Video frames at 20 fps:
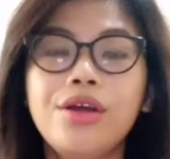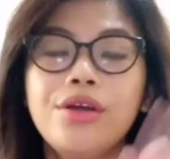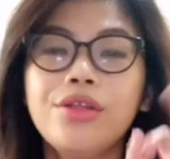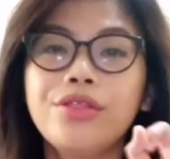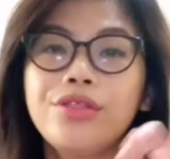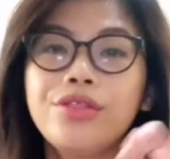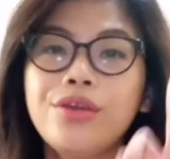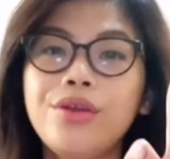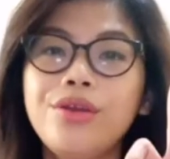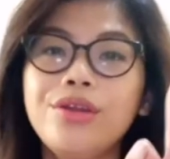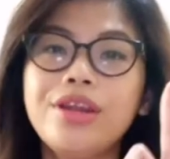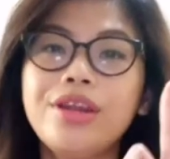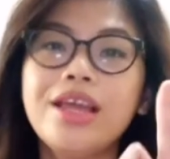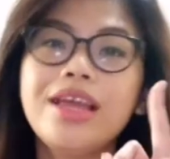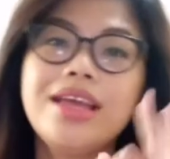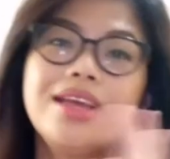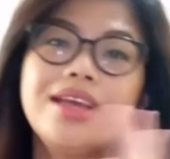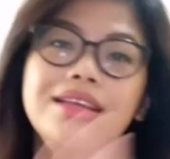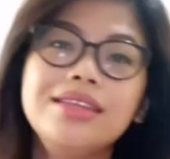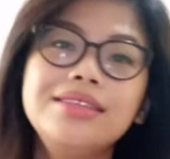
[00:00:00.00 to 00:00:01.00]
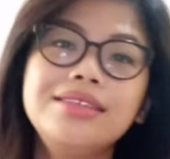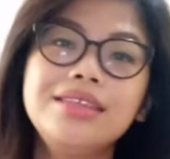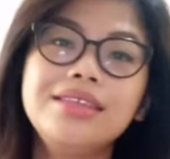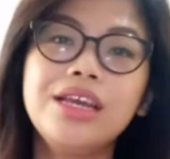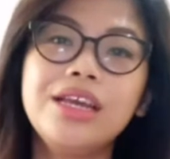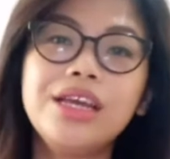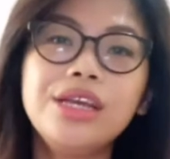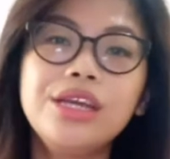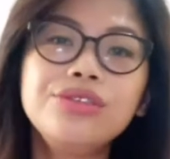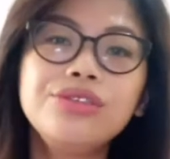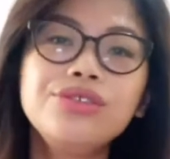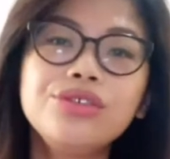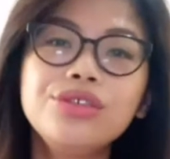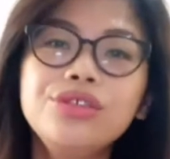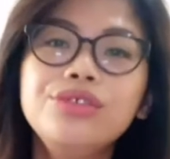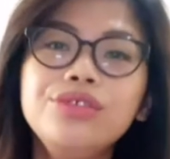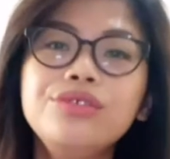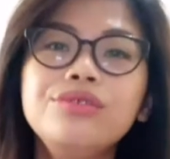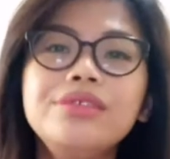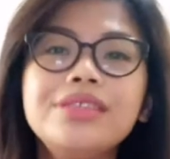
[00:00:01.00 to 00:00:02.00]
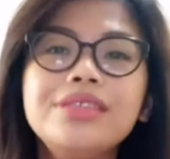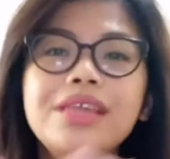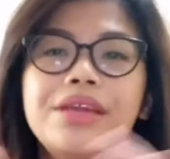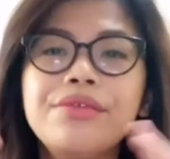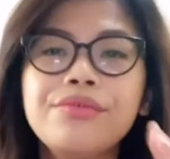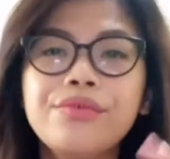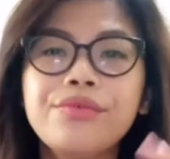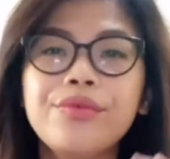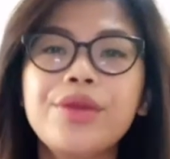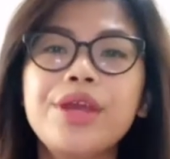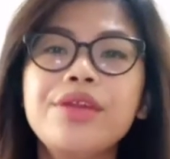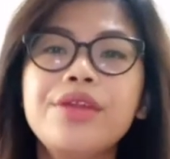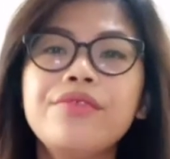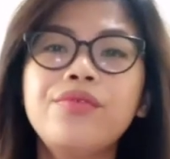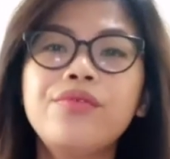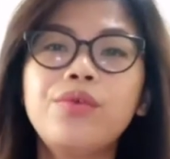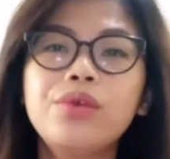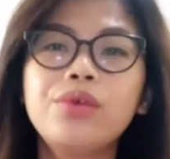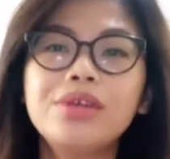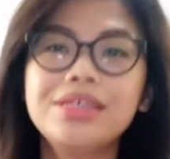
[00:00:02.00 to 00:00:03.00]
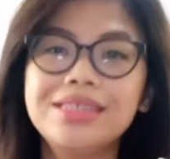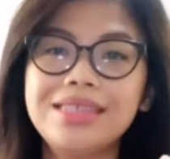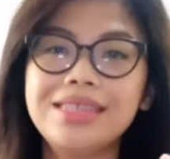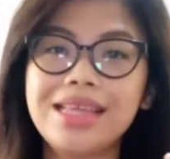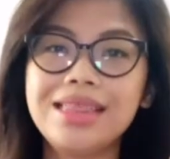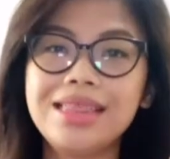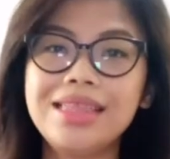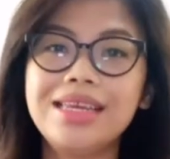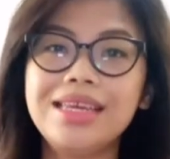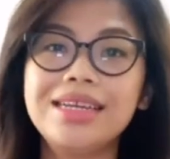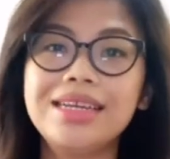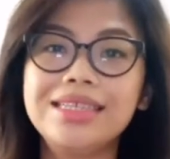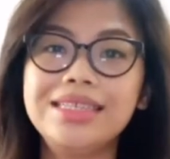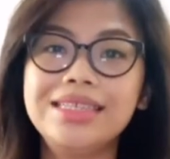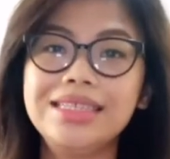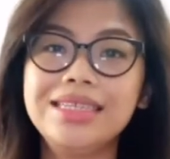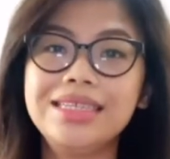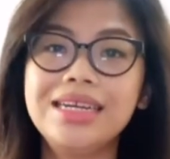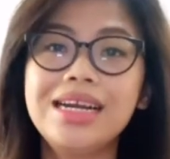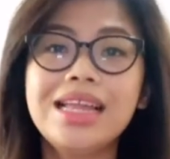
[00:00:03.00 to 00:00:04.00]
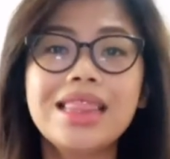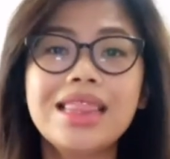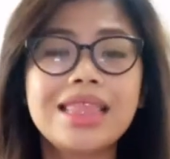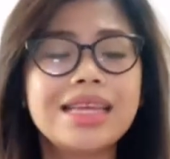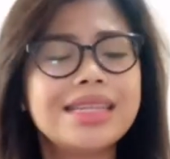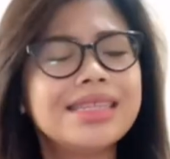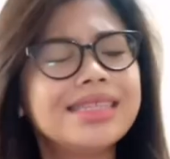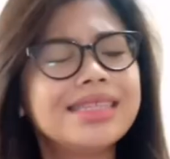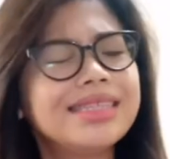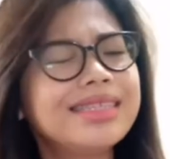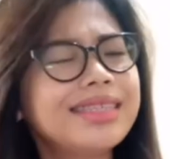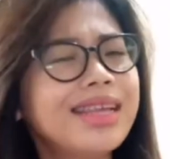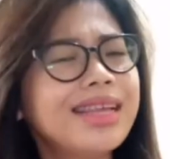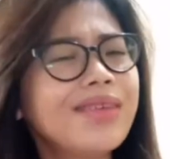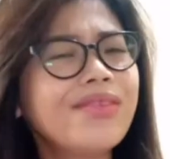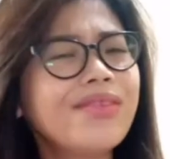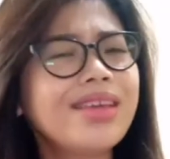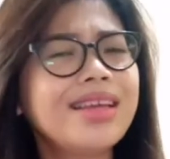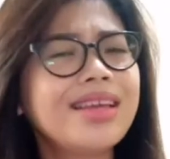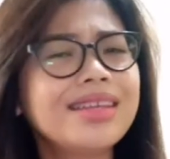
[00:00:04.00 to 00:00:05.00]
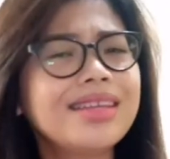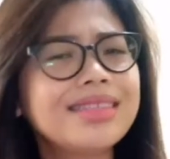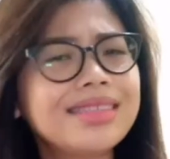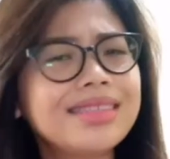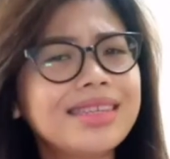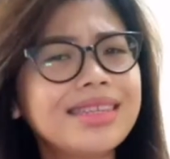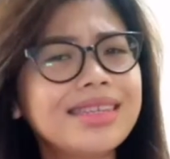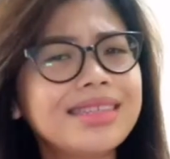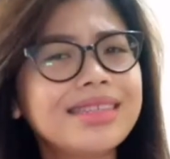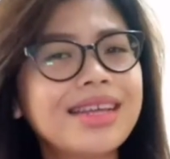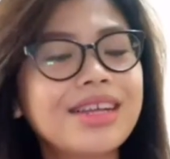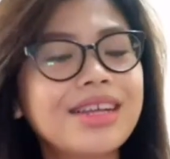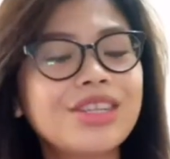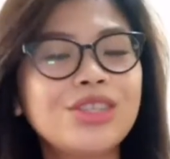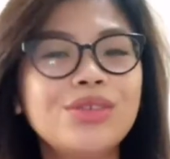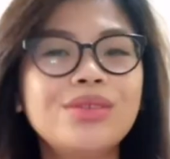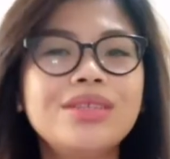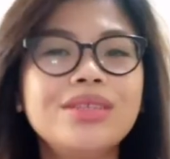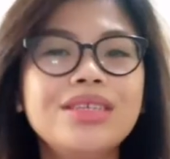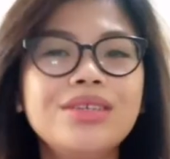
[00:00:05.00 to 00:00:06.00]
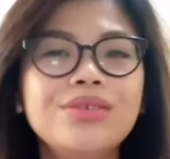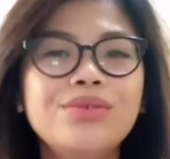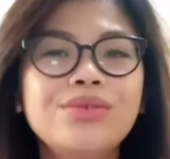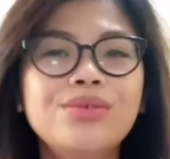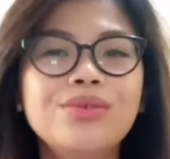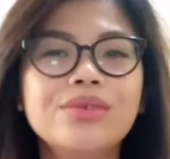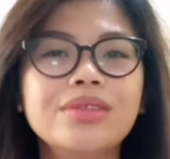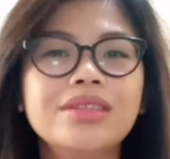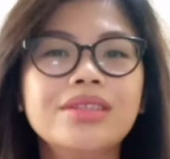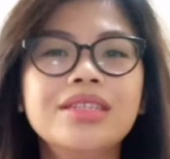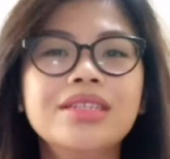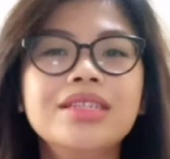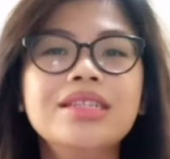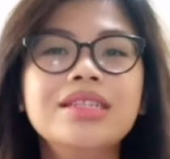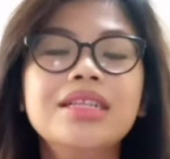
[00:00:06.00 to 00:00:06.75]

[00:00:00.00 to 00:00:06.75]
Third is introduce and reinforce the idea that savings is actually cool.